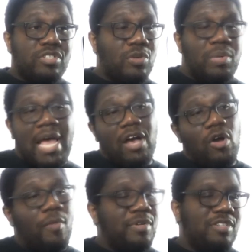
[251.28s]
so
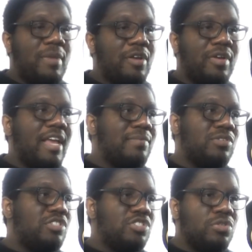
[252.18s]
now, RPG Maker
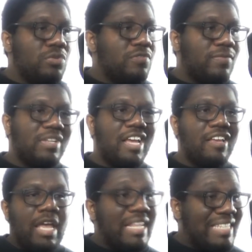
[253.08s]
games are just used for
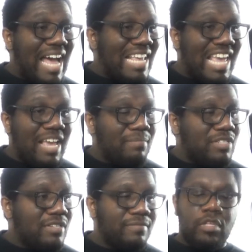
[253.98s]
like hentai games.